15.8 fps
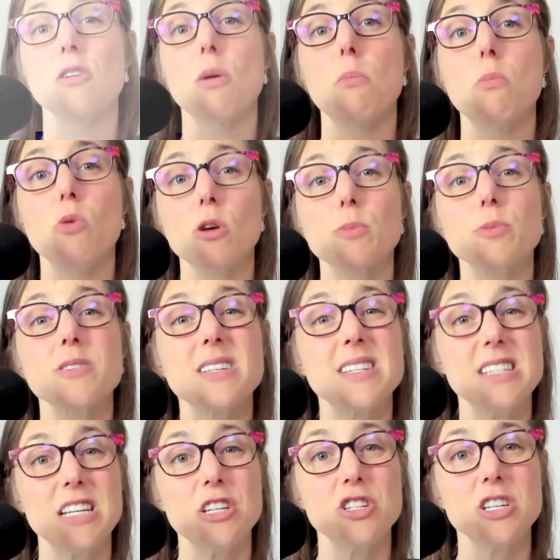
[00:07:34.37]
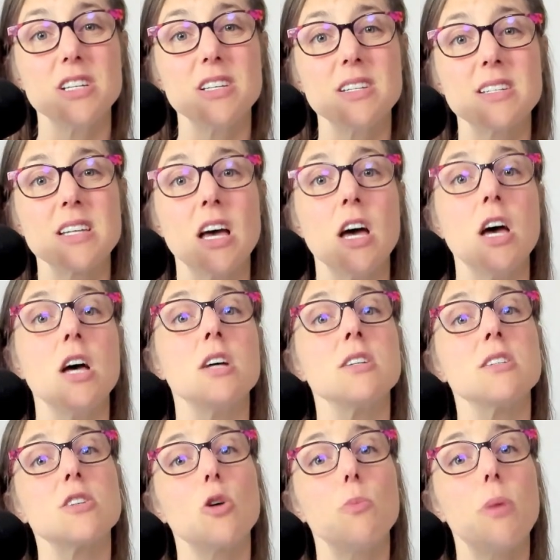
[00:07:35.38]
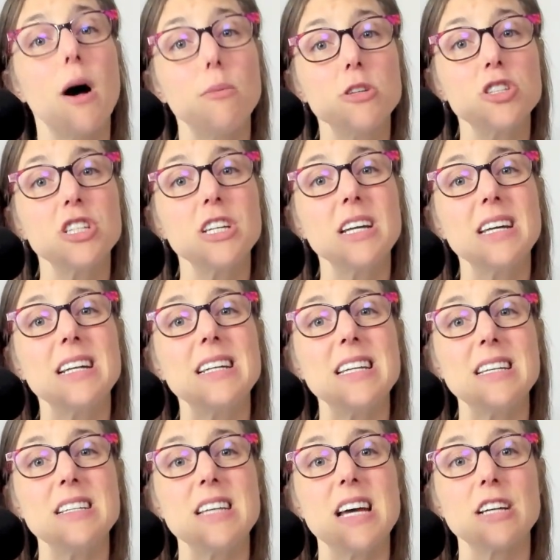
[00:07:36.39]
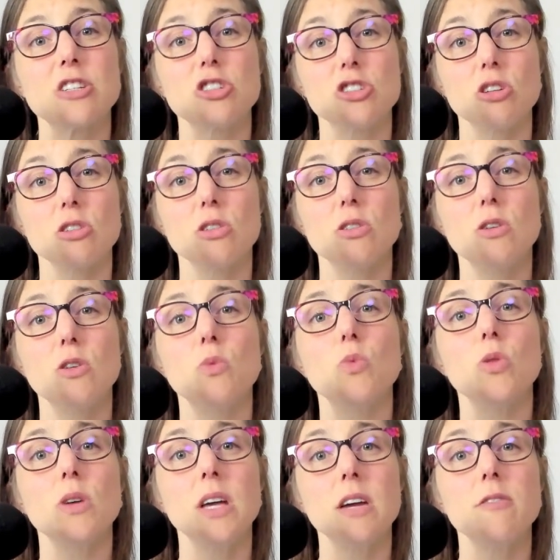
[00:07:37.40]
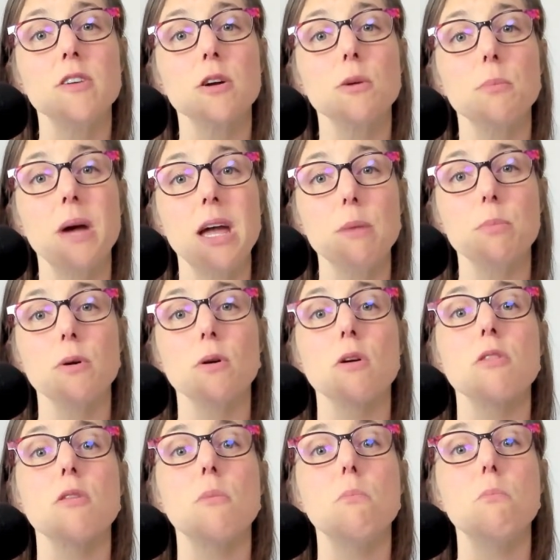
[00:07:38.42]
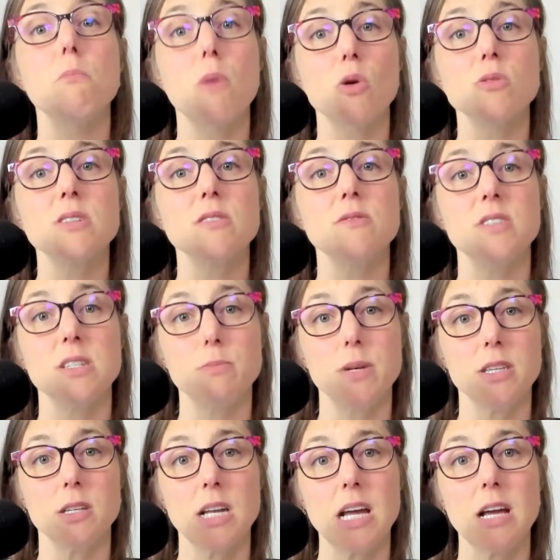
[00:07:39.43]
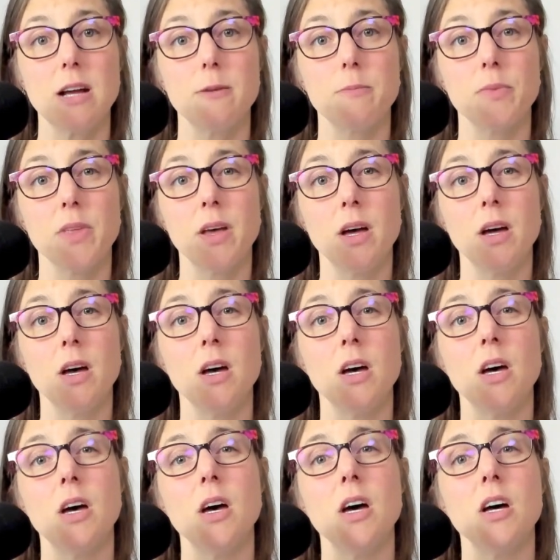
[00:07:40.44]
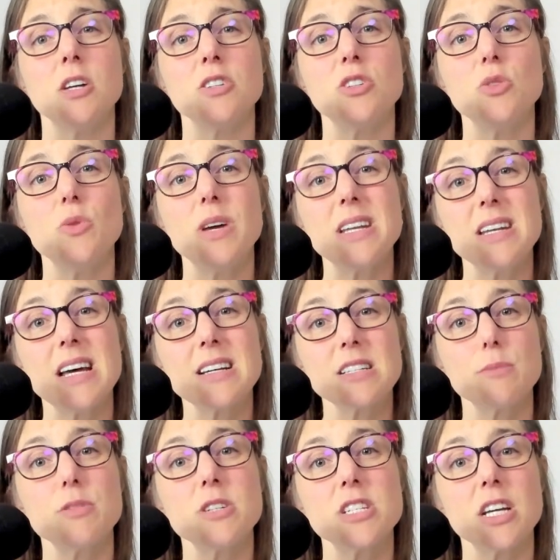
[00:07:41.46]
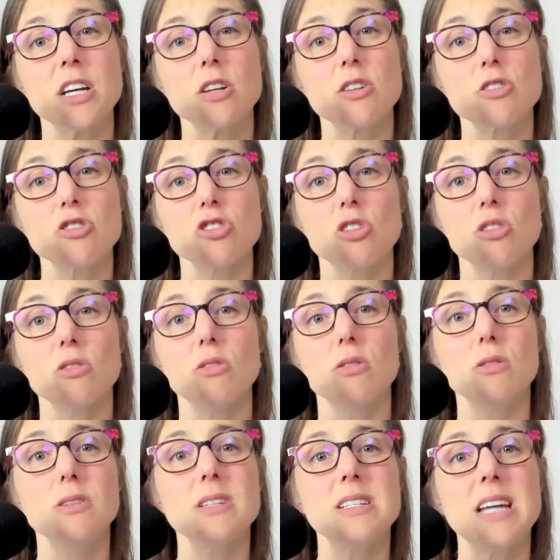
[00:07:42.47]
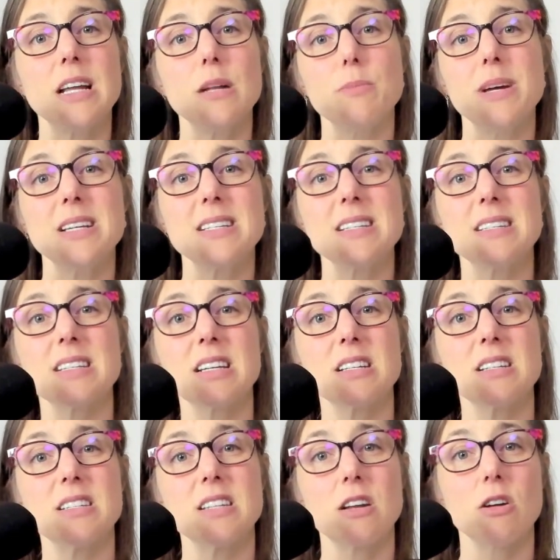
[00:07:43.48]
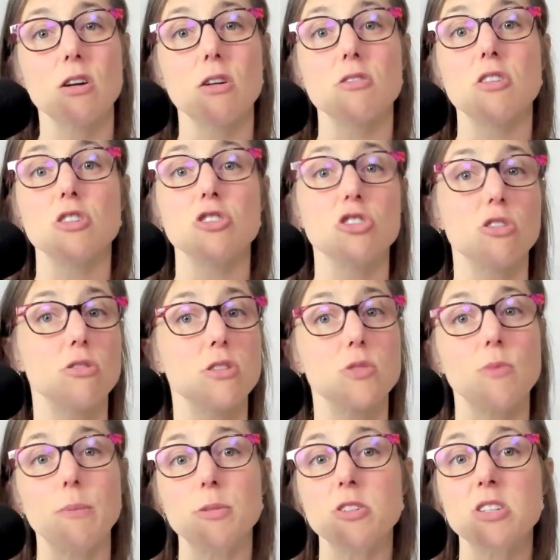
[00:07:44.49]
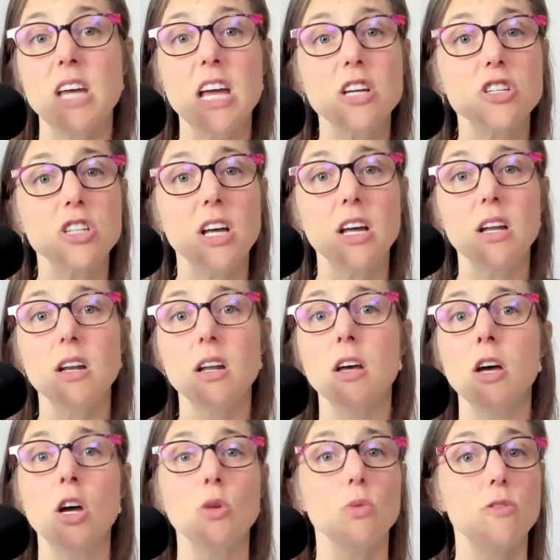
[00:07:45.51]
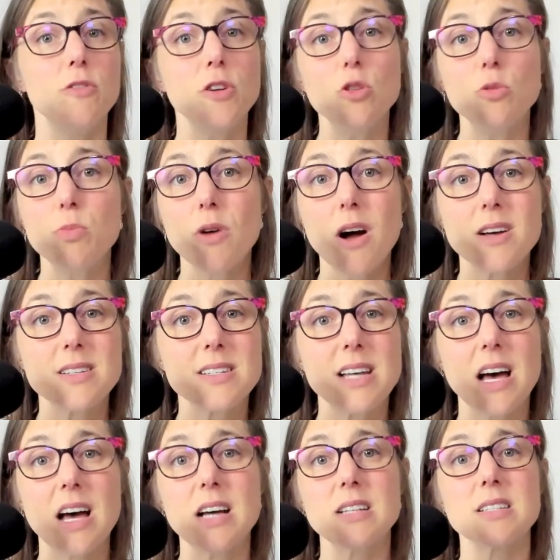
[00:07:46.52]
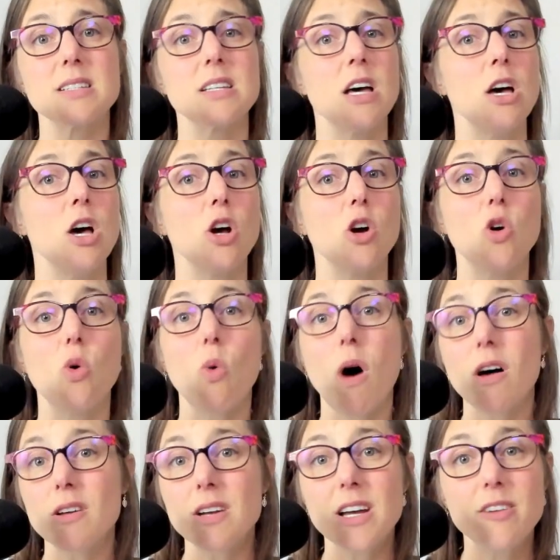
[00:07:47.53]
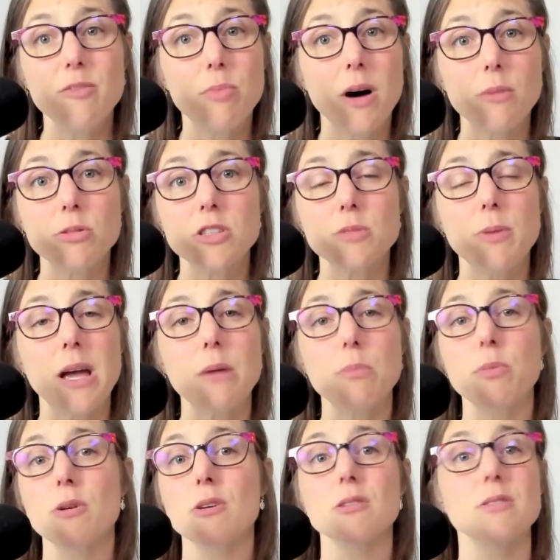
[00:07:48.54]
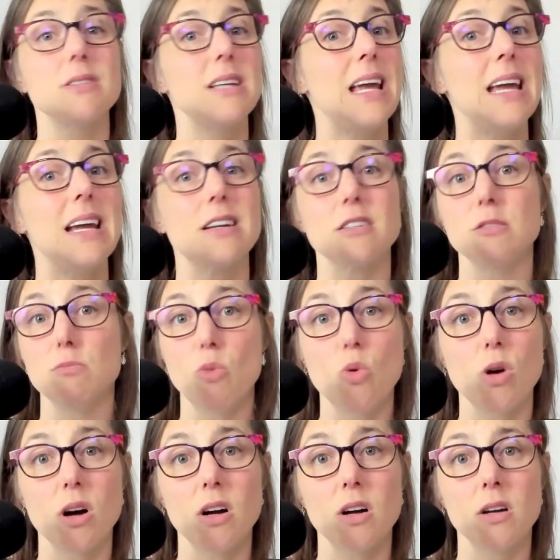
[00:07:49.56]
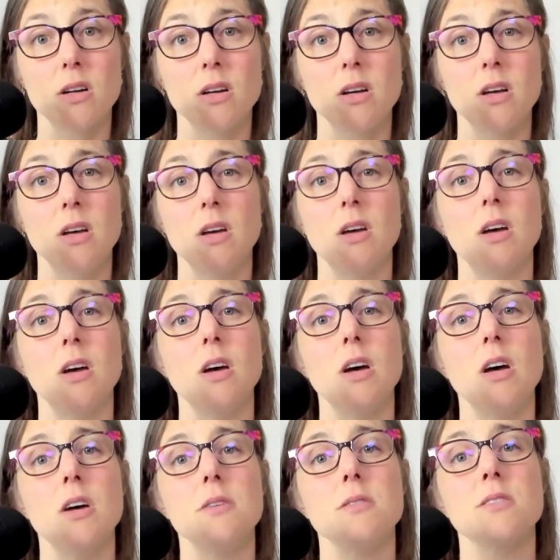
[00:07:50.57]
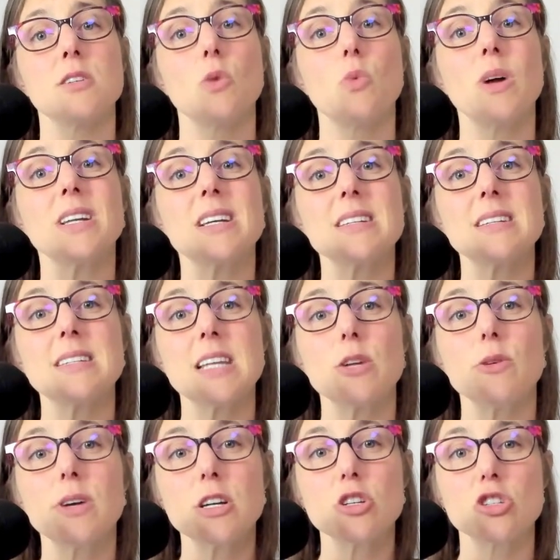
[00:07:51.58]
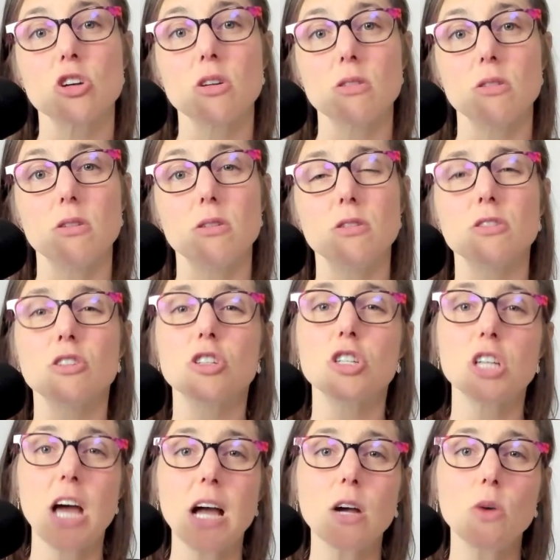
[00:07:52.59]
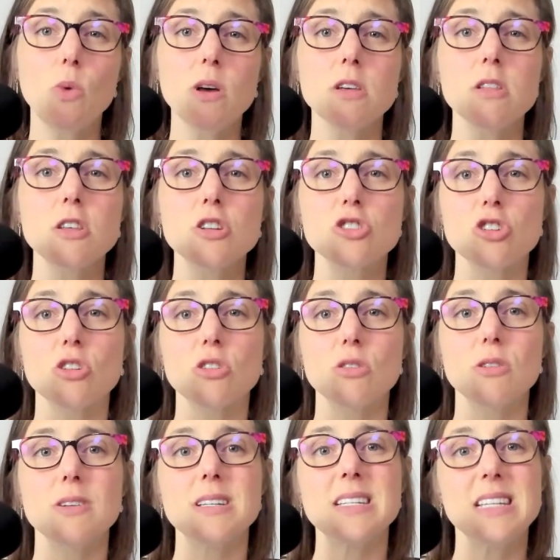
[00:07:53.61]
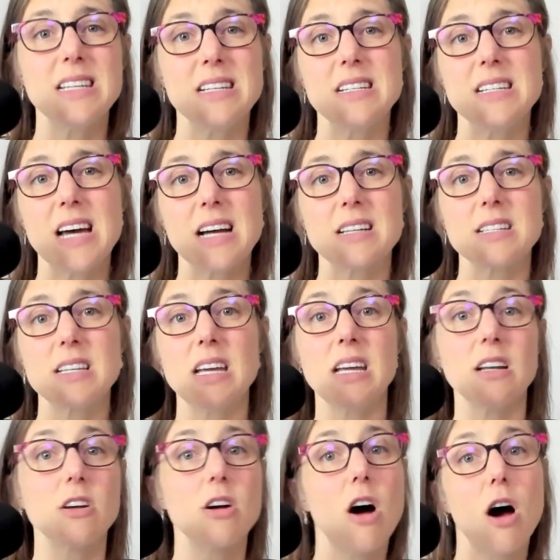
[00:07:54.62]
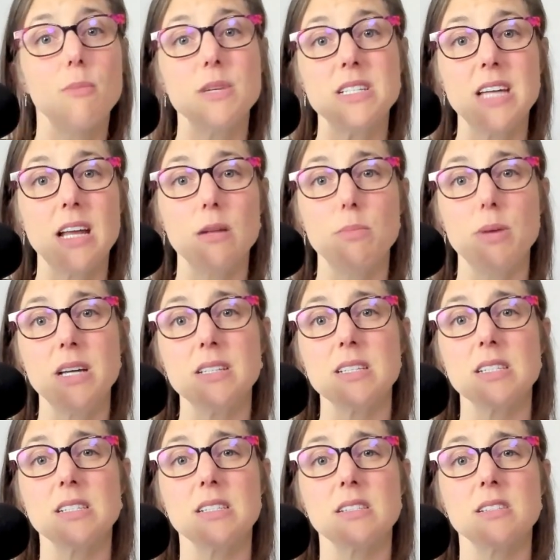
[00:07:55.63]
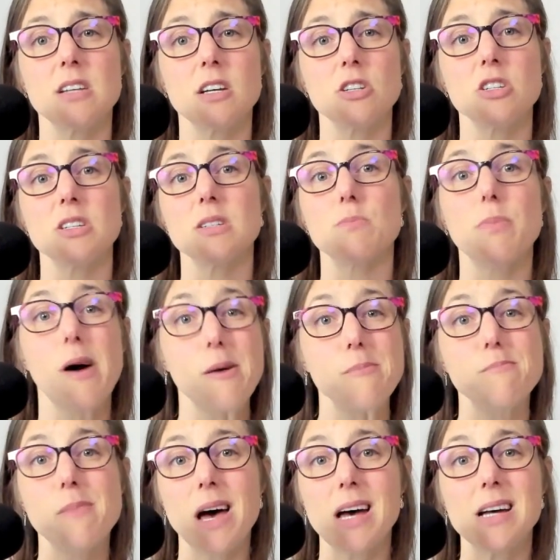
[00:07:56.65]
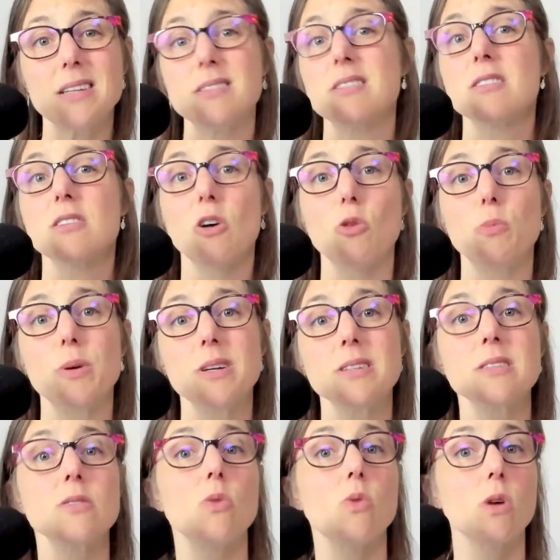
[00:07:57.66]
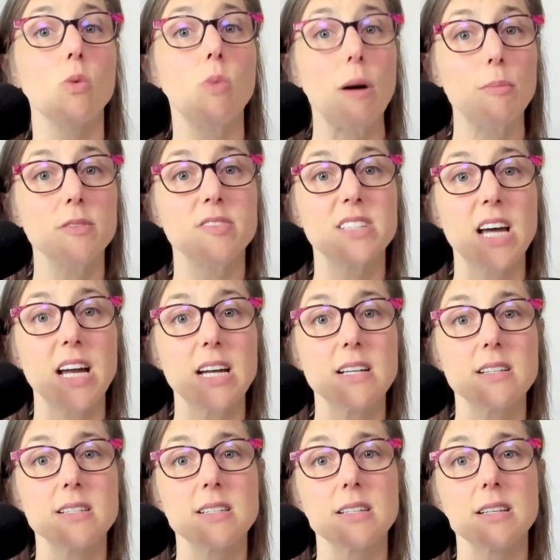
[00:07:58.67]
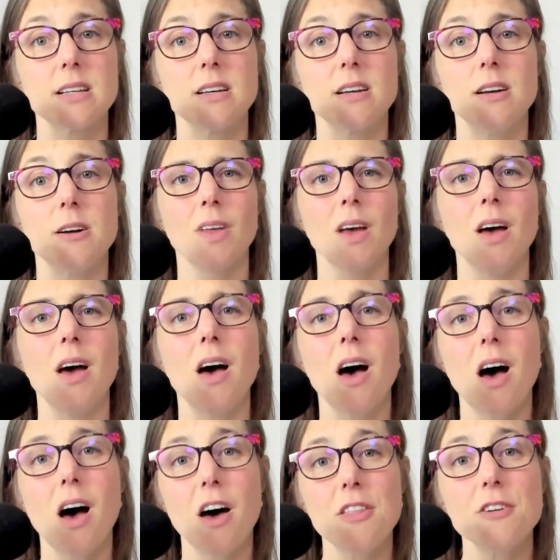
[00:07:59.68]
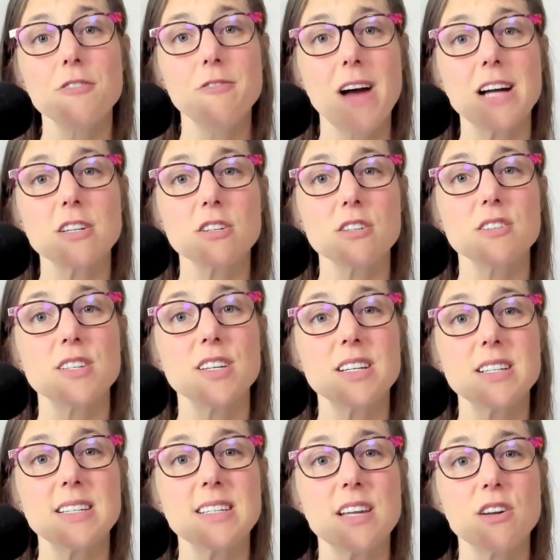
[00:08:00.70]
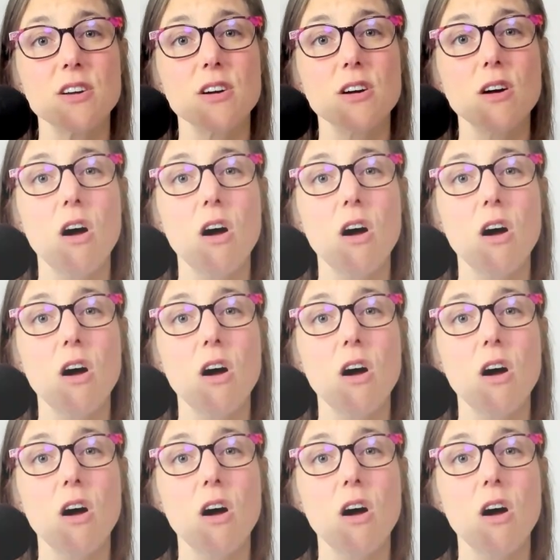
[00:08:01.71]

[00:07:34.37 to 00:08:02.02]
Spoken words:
more prestigious, so publishing in an indexed journal will give your paper the most visibility. To index a particular journal, databases consider the journal's reputation, review process, quality of published papers, and more. So when considering a journal, check whether the journal is indexed in common databases such as PubMed, Scopus, or Web of Science. Other factors to consider